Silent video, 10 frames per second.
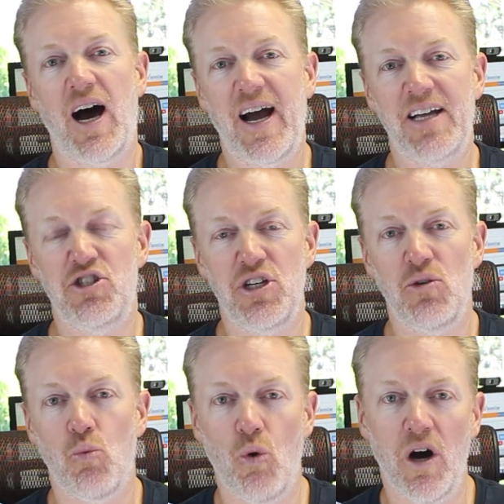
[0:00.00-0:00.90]
I G
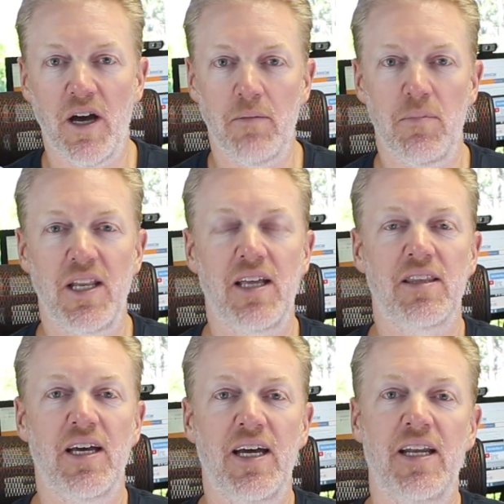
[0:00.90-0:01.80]
one,
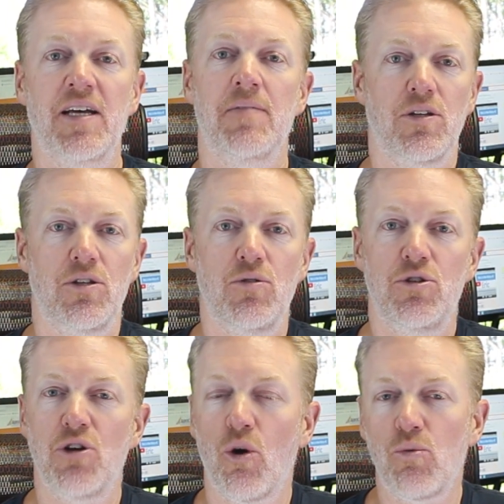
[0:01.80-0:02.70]
meaning that you
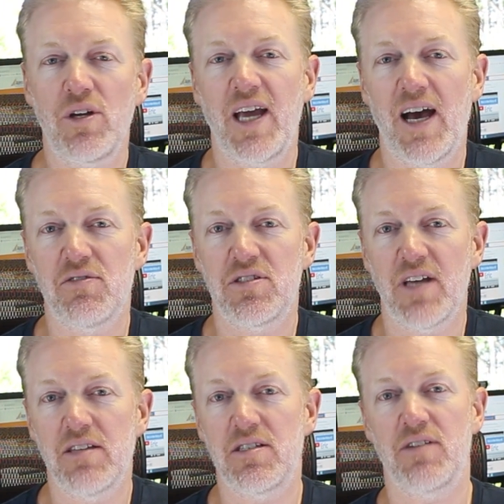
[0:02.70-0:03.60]
don't really have
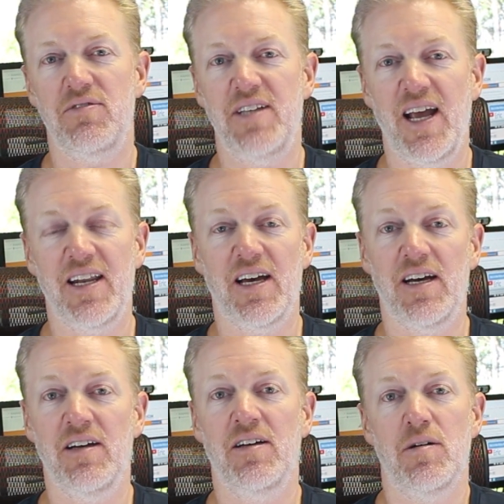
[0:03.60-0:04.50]
sensitive
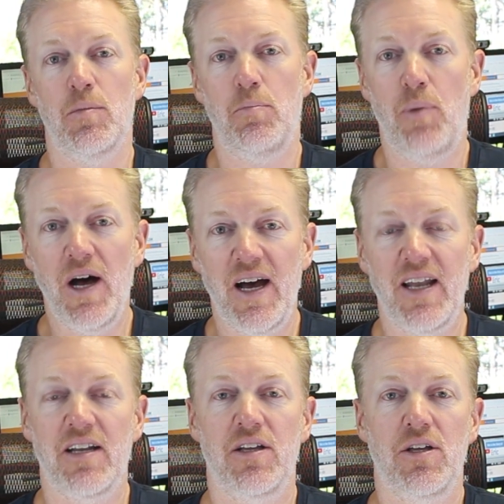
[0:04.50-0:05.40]
data,
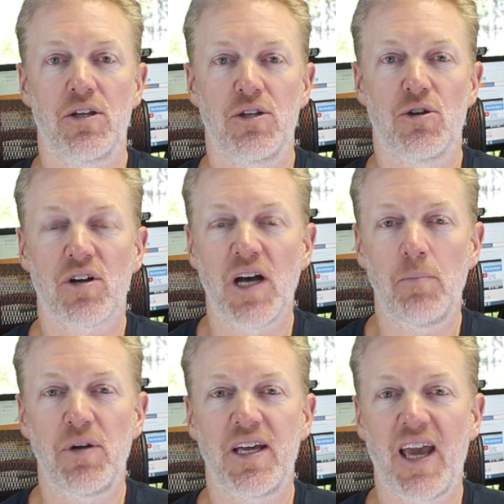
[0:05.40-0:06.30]
but your
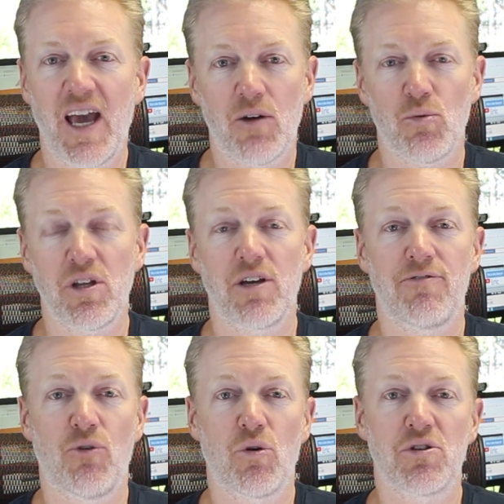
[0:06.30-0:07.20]
company can't really
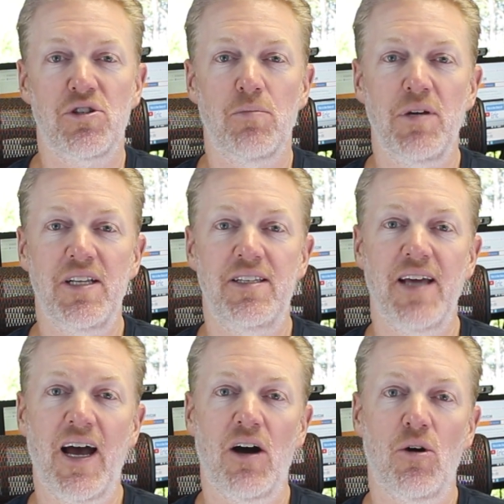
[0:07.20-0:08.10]
afford to be
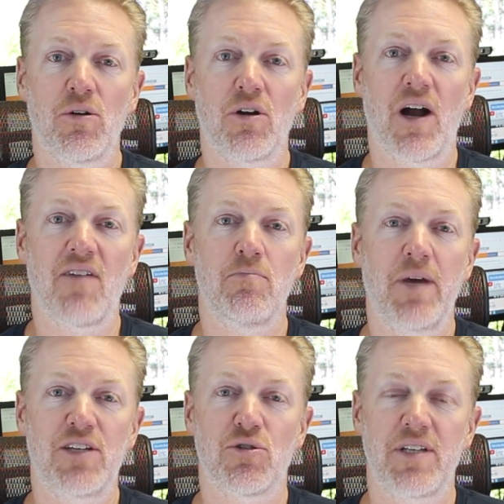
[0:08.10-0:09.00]
down or have
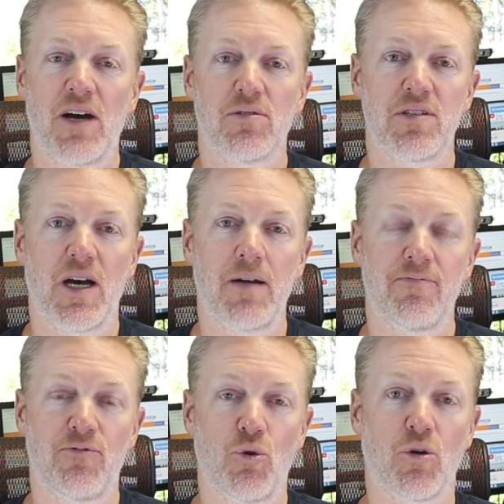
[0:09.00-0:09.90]
major
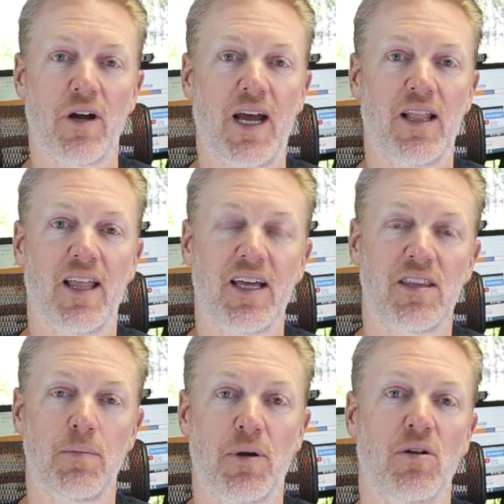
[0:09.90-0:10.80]
downtime for a
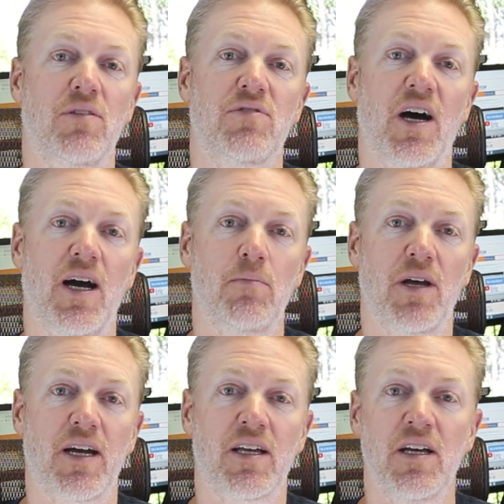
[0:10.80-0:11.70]
lengthy period of time,
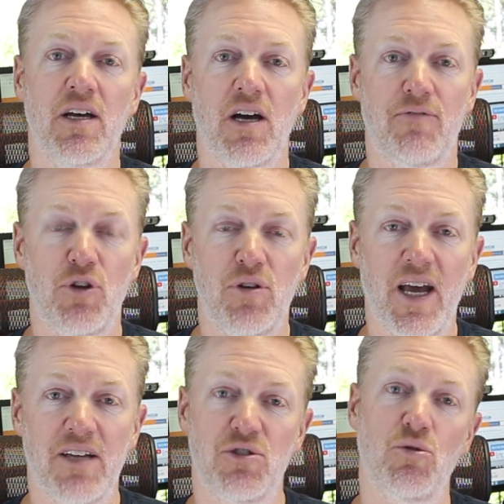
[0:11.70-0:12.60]
like a few
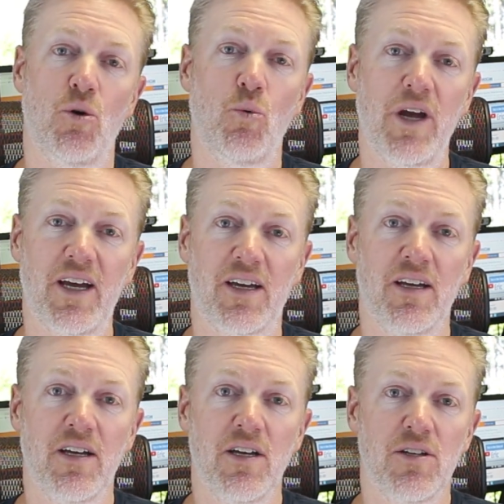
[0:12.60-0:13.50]
days to a week.
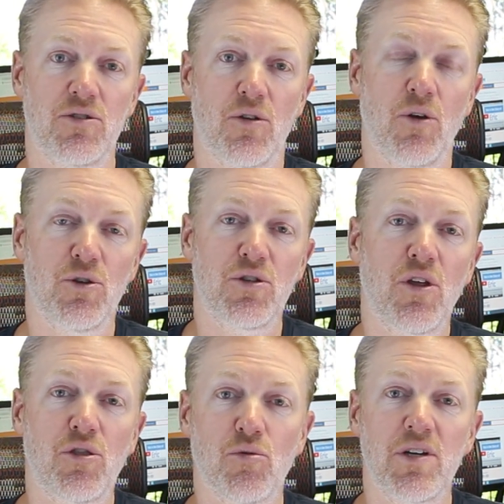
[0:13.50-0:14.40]
So those are
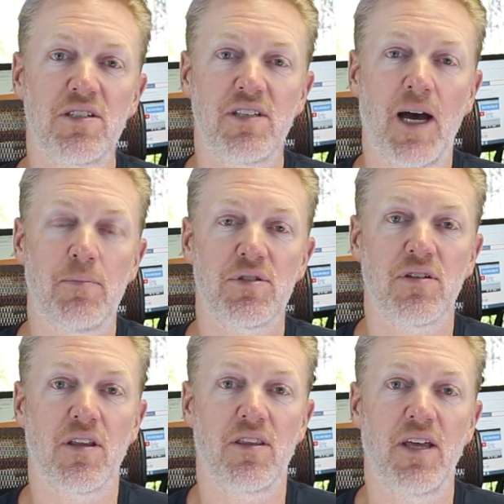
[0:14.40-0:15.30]
the three
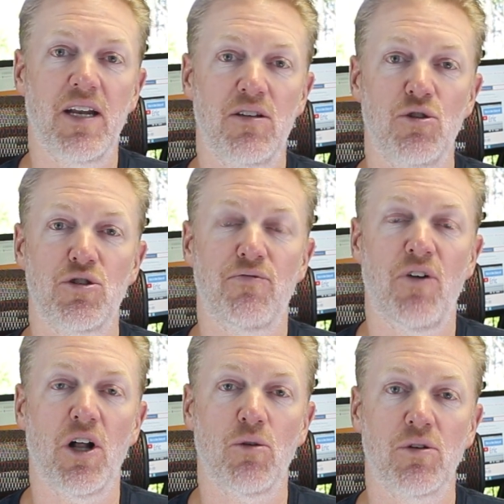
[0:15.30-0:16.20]
steps that you should
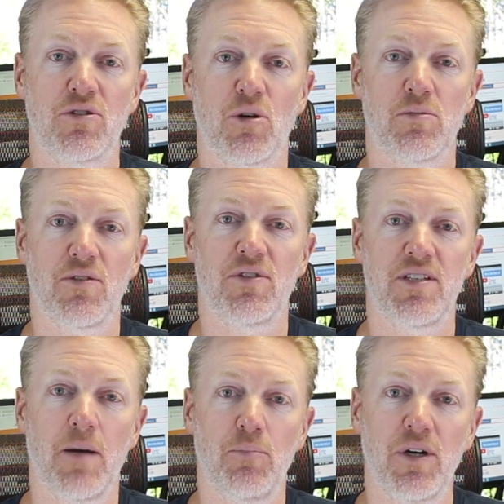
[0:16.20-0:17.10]
follow in terms of a
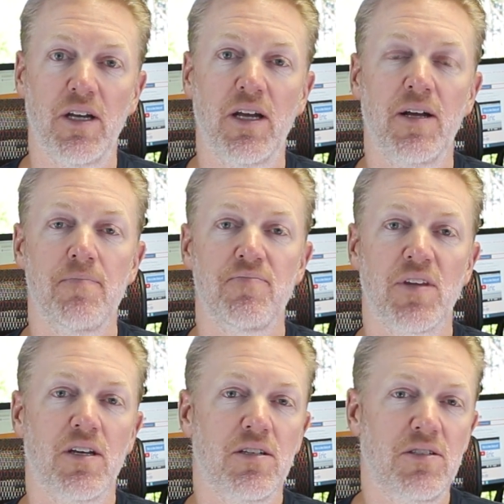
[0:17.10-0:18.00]
template.
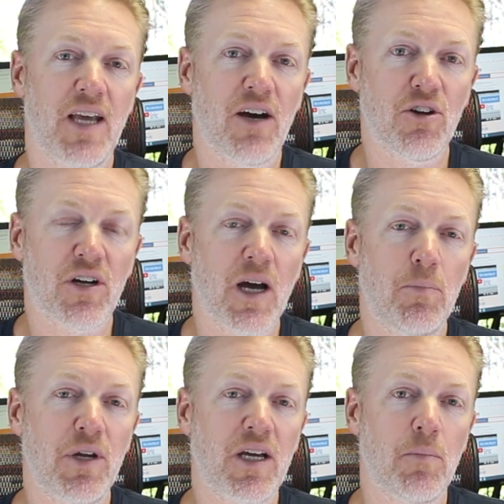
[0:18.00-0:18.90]
See how your
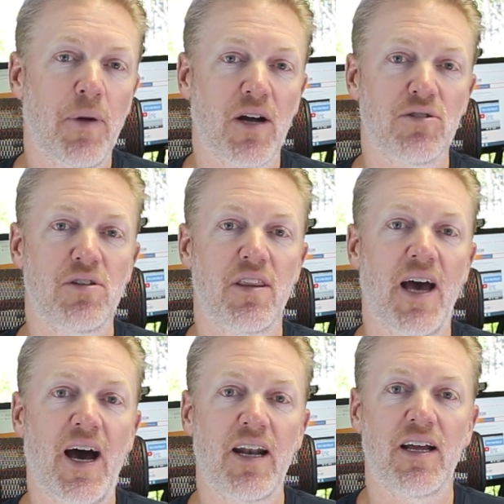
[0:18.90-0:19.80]
company compares to
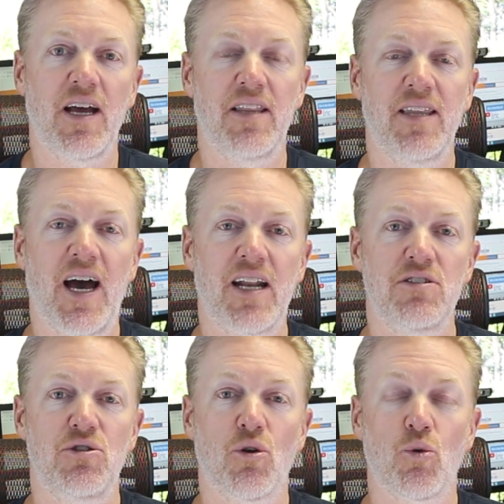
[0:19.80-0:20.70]
that, and that
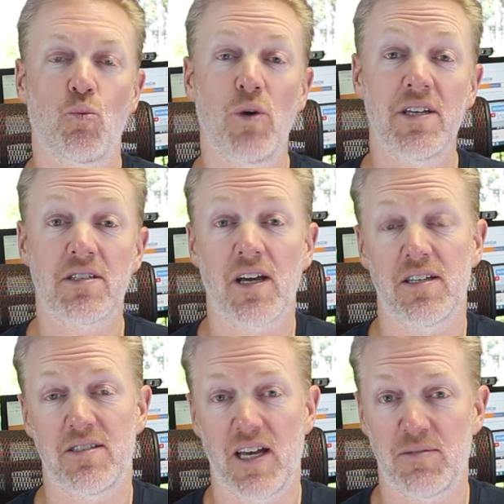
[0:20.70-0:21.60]
is your risk
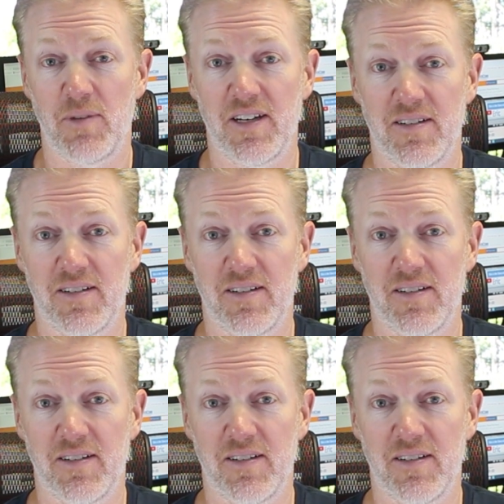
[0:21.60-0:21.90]
assessment.